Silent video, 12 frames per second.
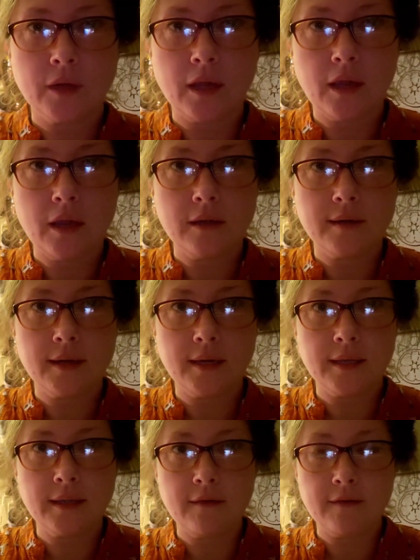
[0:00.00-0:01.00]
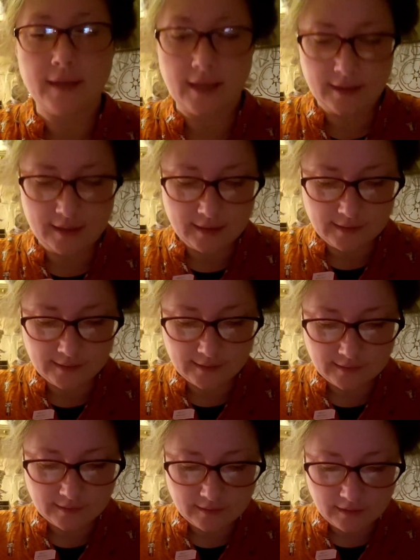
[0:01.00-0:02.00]
Okay, I can leave it like
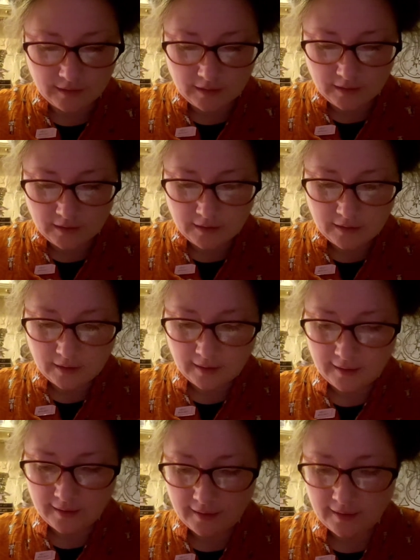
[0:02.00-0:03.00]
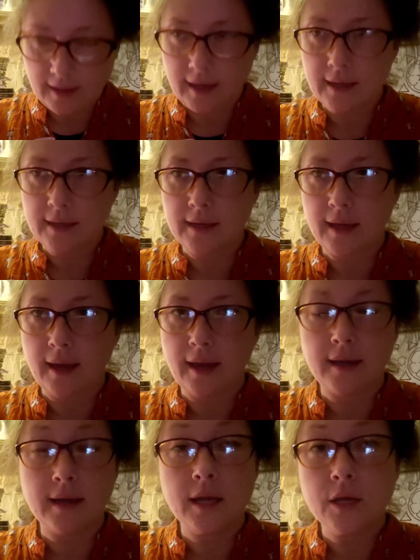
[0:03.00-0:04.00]
this. I can
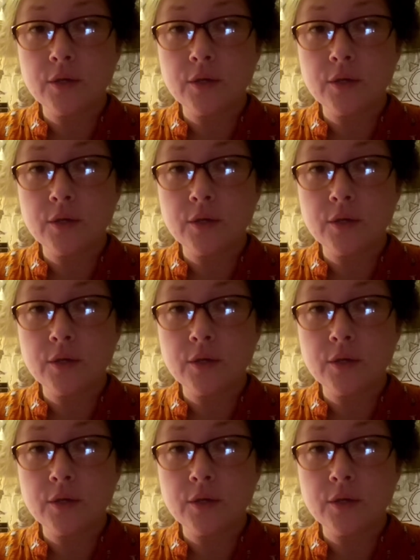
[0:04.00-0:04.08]
add